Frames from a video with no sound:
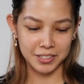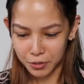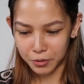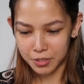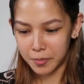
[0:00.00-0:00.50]

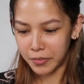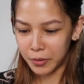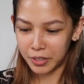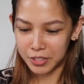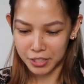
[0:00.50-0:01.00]
So some of the
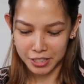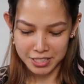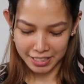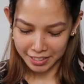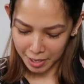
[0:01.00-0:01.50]

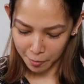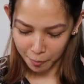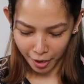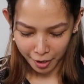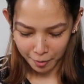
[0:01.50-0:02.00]
questions like
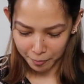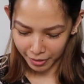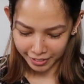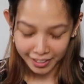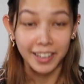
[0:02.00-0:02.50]
K-pop
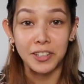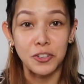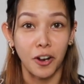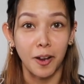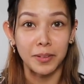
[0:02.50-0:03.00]
and
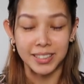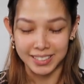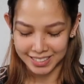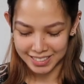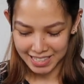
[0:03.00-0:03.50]

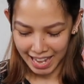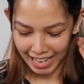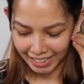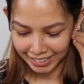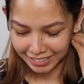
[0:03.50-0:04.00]
K-dramas
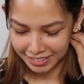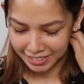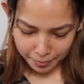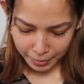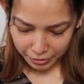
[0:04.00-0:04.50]
and
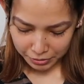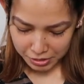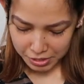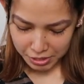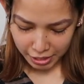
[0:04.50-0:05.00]
about
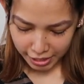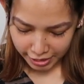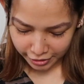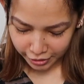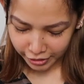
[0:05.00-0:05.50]

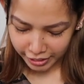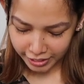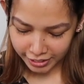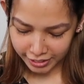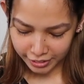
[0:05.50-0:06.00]
studying
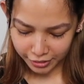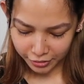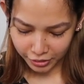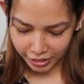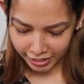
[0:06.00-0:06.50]
Korean
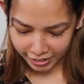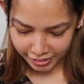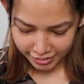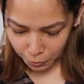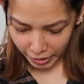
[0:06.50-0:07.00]
or